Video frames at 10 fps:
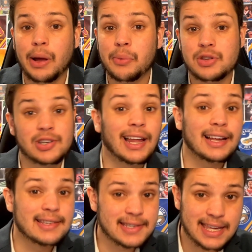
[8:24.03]
where would you
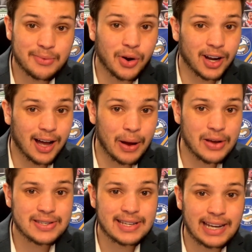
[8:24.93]
like to see the World Cup
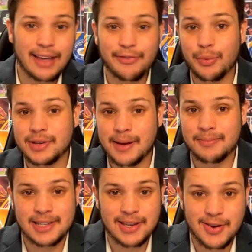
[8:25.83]
hosted if it was
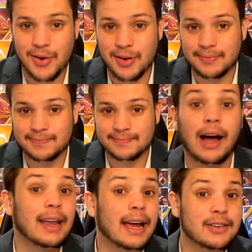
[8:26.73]
up to you?
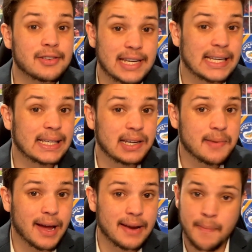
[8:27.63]
I like New
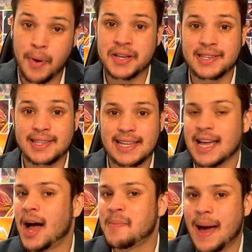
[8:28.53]
Zealand, but
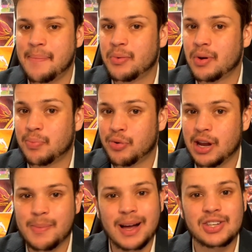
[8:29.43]
personally I'm happy with
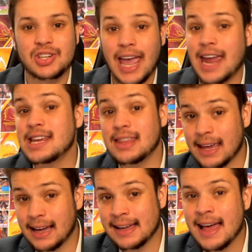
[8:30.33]
pretty much
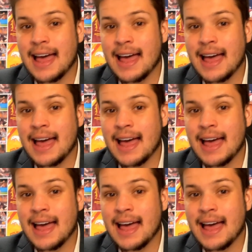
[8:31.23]
anything